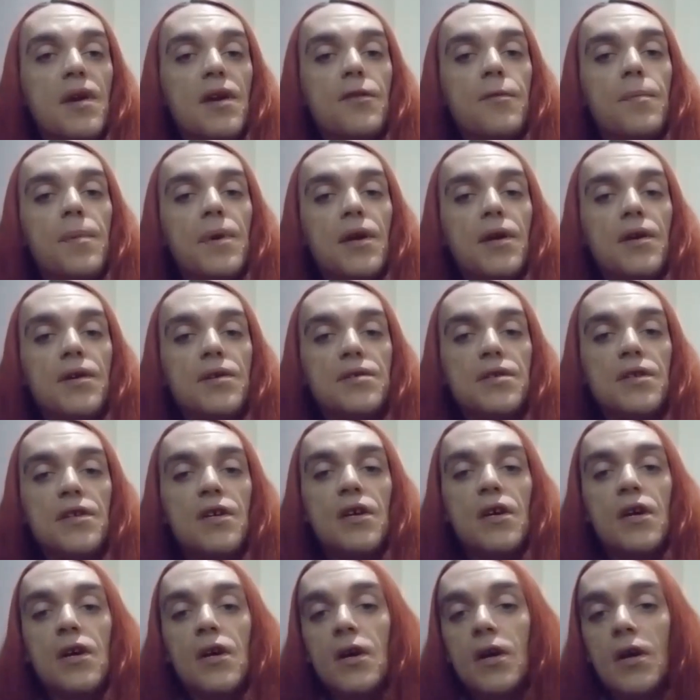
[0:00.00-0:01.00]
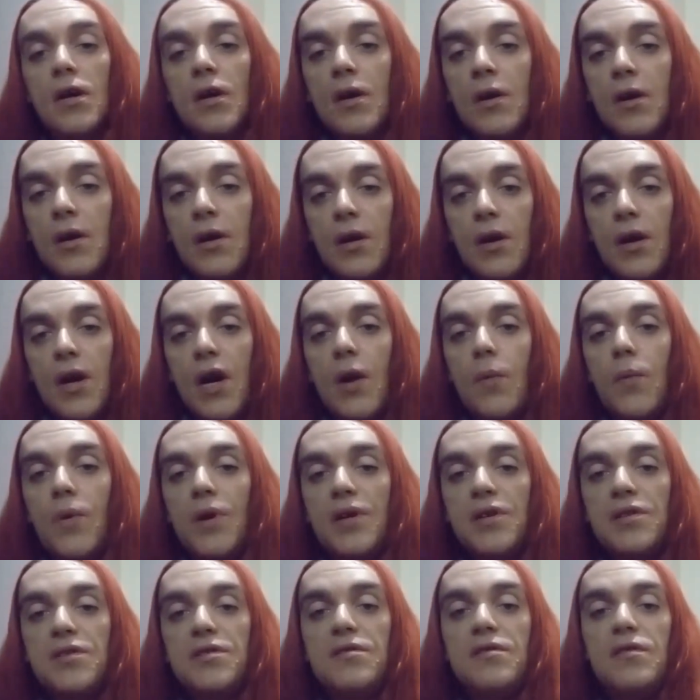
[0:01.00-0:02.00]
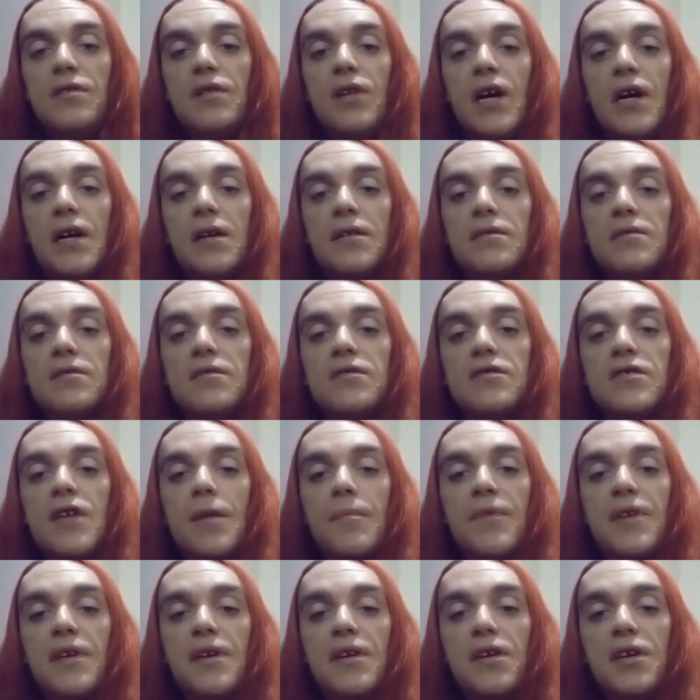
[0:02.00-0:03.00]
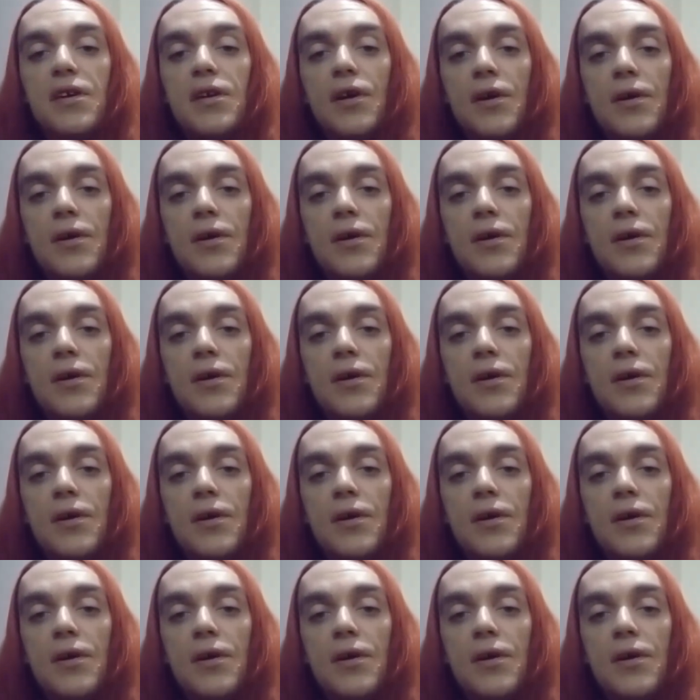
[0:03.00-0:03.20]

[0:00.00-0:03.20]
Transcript: meth, because I wanted like something,